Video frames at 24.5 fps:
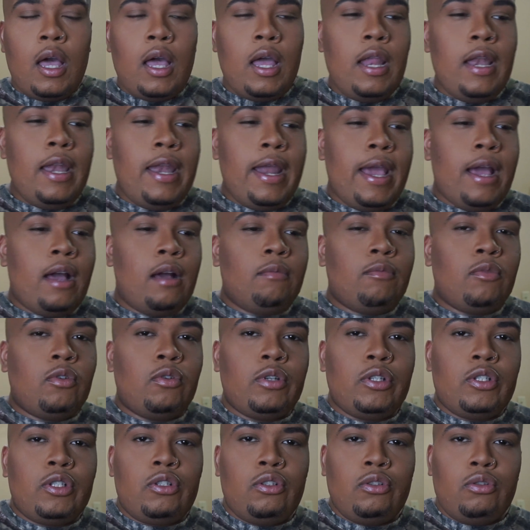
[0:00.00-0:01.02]
Now I'm
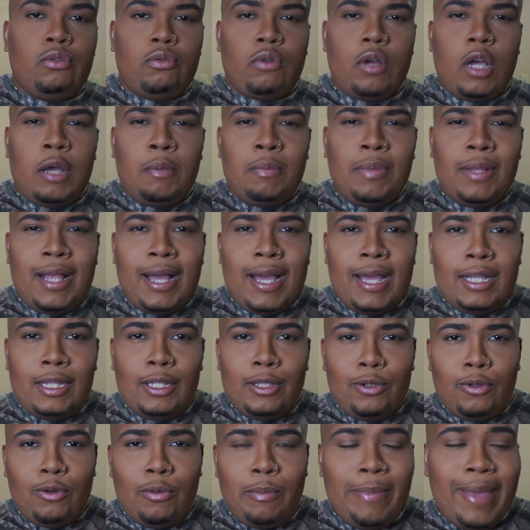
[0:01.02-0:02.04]
going to apply a
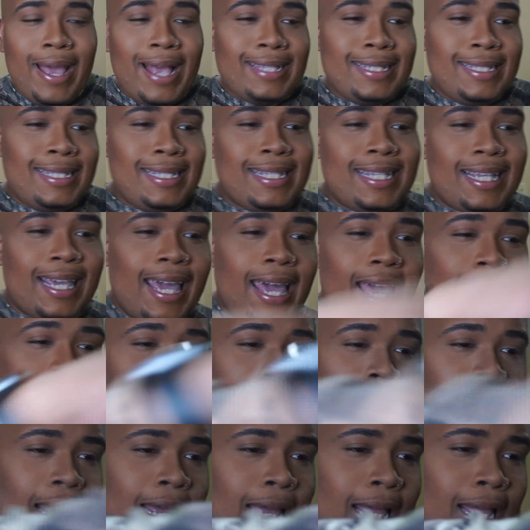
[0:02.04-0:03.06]
little
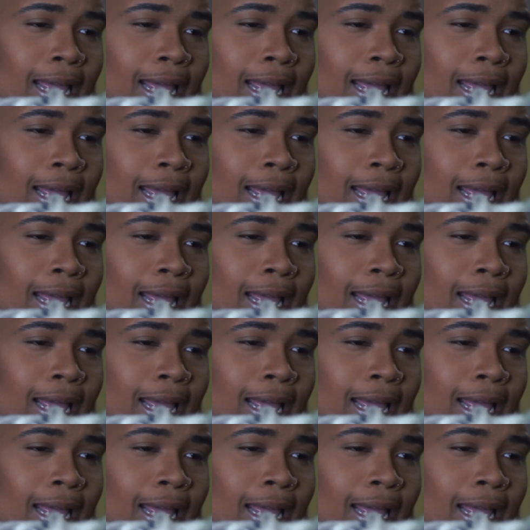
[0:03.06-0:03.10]
mascara.